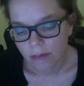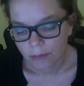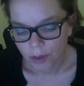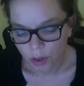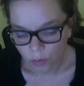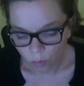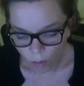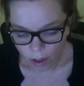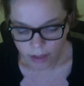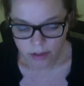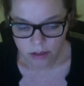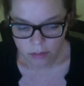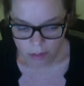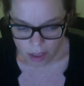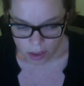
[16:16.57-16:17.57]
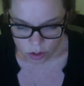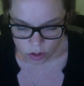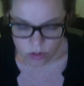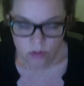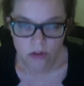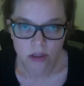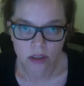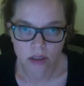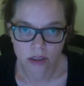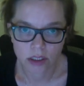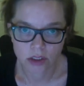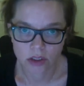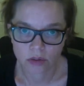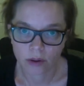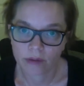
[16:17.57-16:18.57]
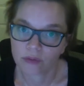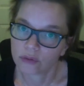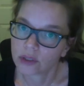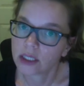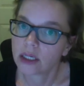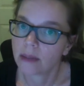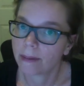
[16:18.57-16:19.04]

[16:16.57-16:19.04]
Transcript: but you want to make sure that you have written